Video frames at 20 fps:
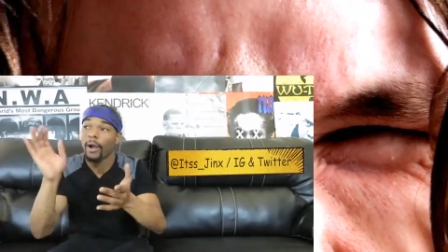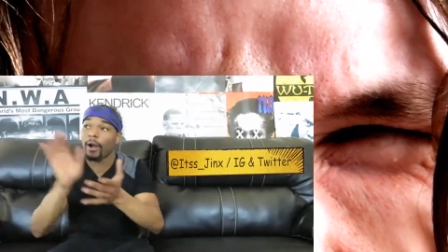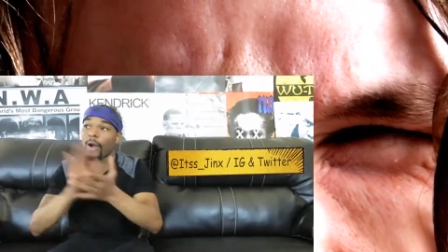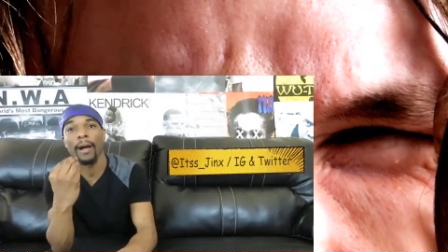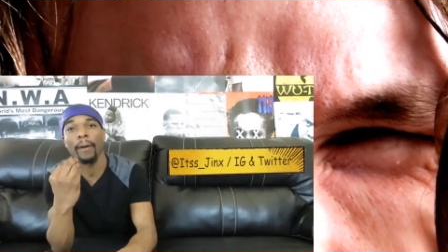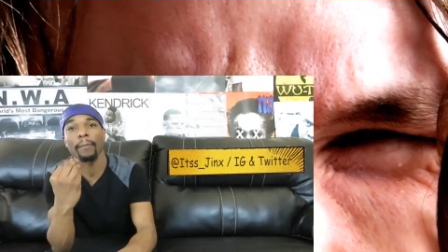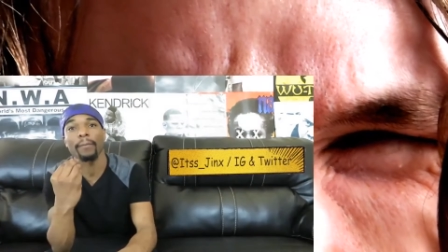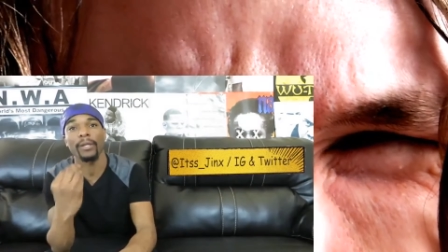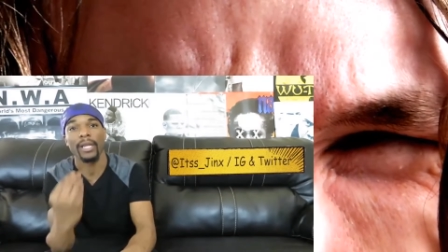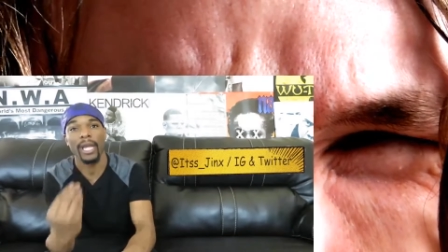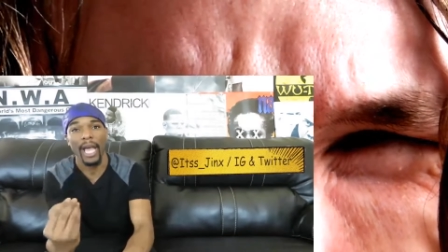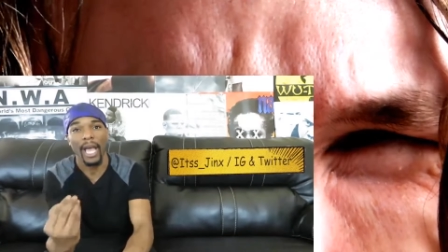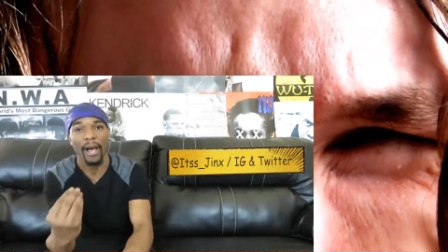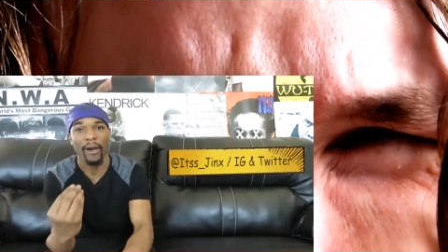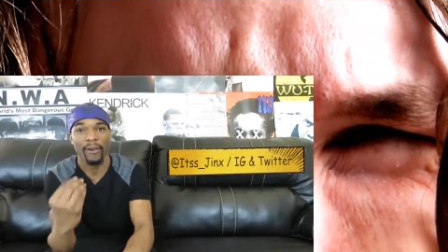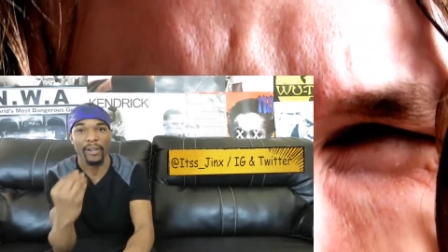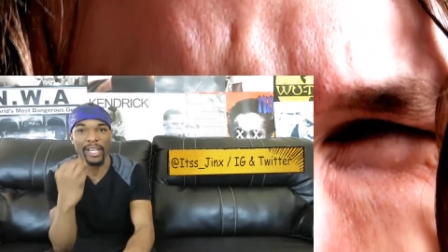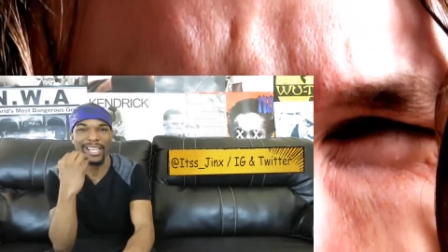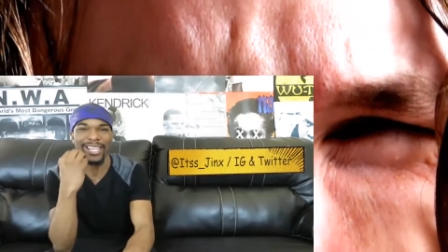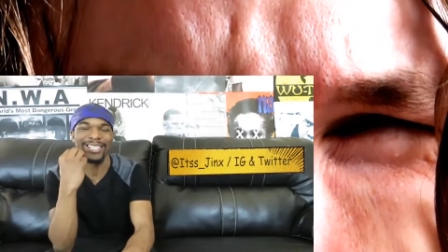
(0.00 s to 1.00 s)
Come
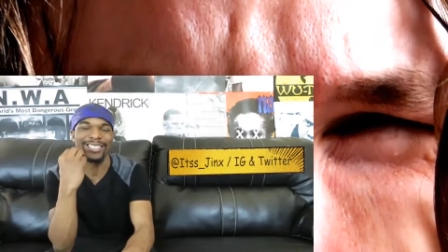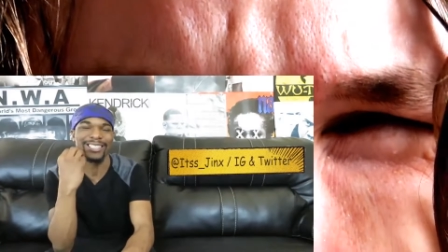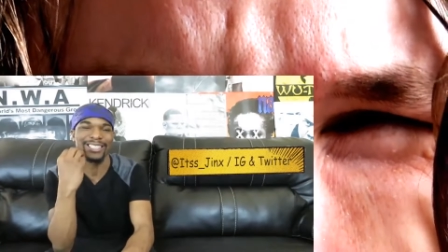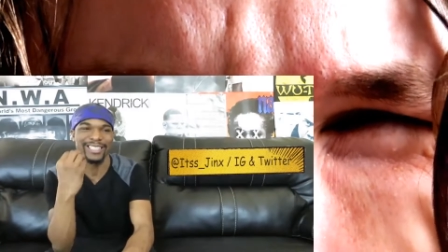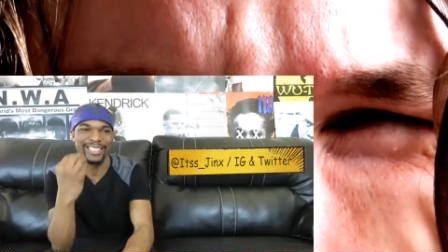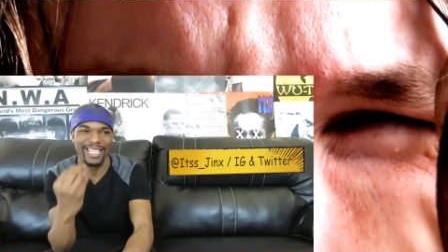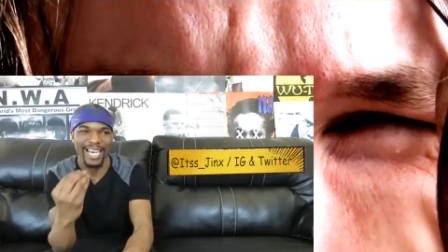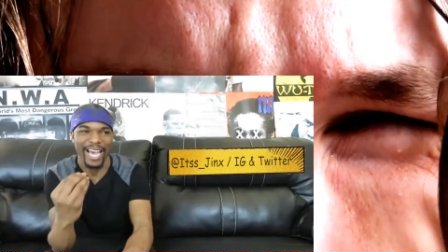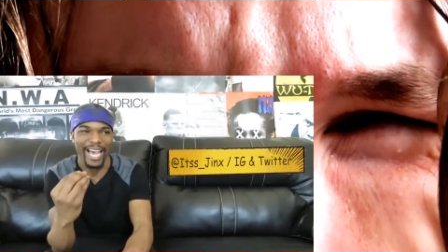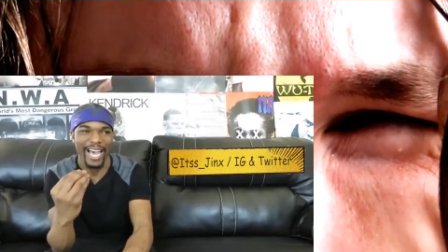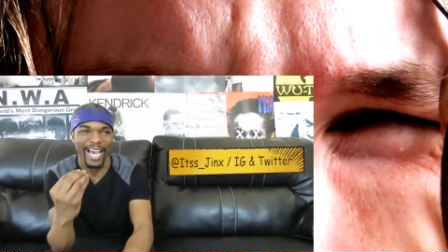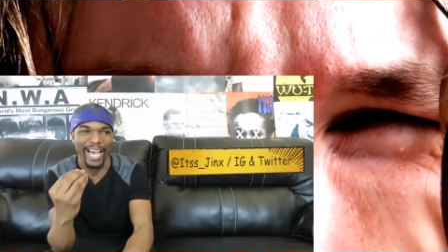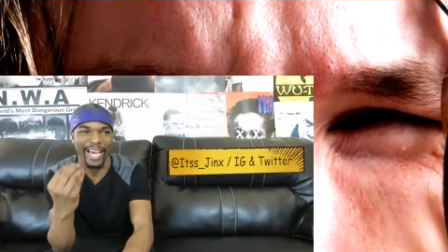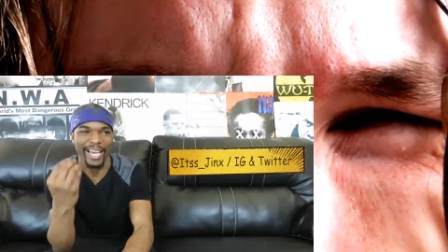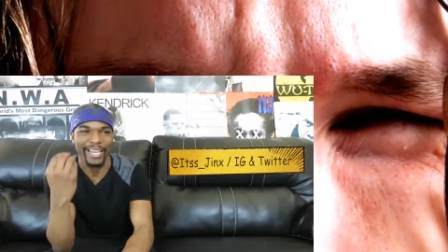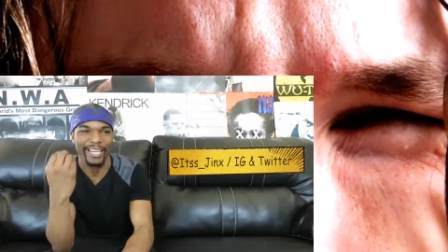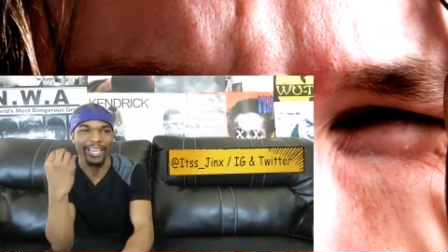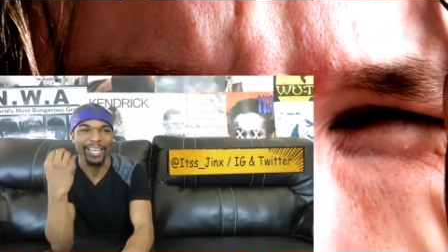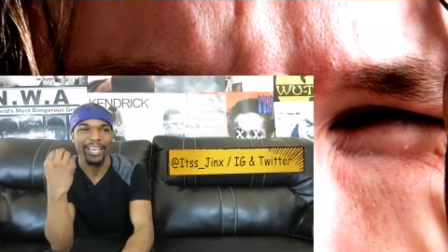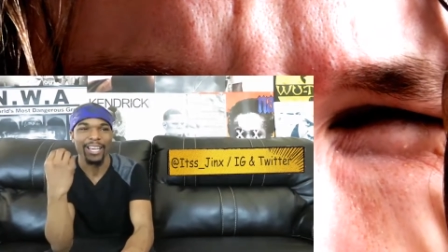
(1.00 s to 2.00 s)
down and his
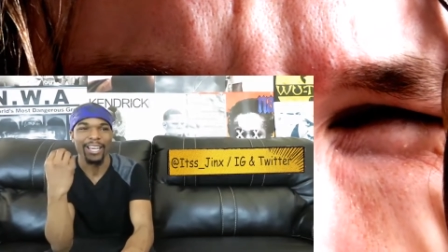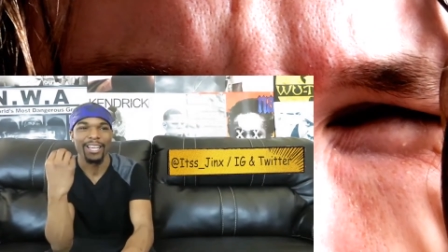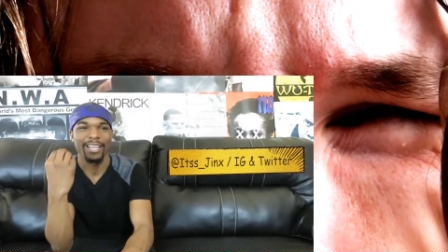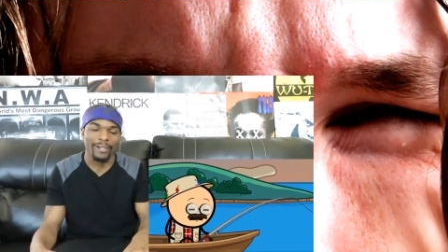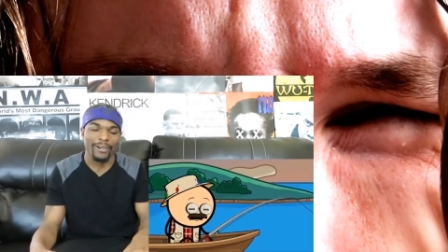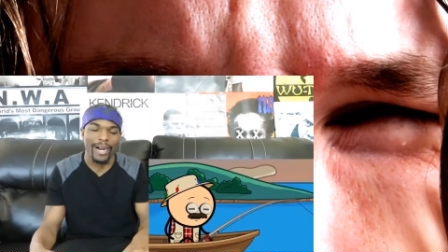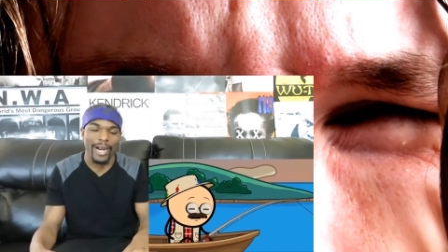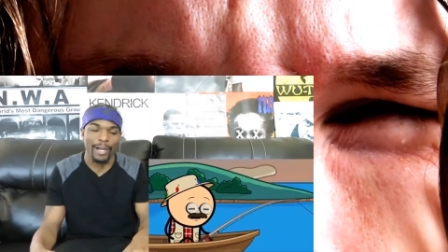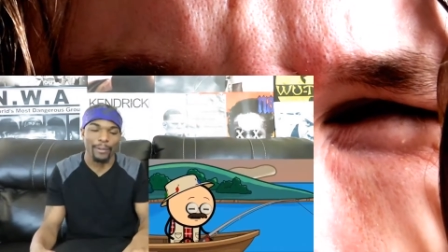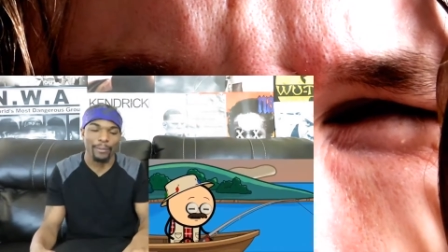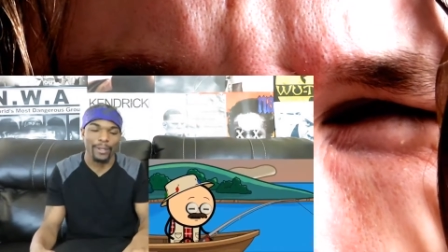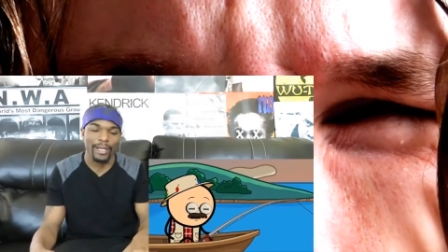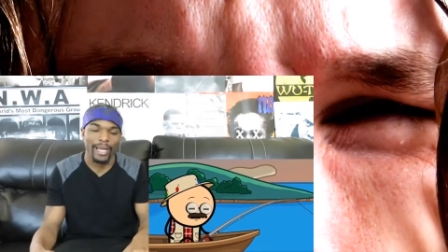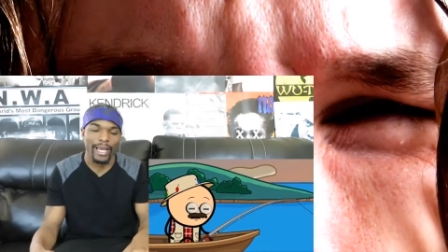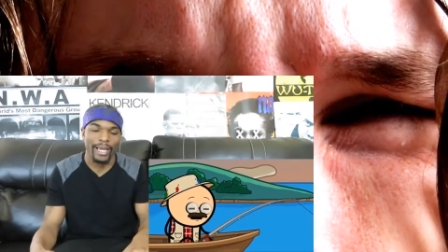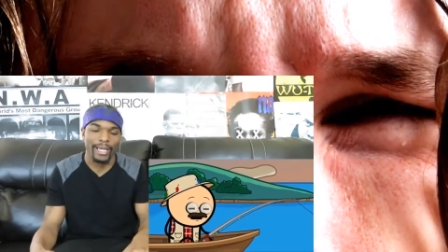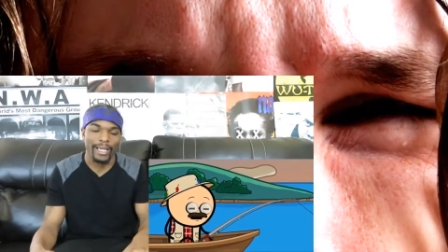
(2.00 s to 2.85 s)
dad have to grab a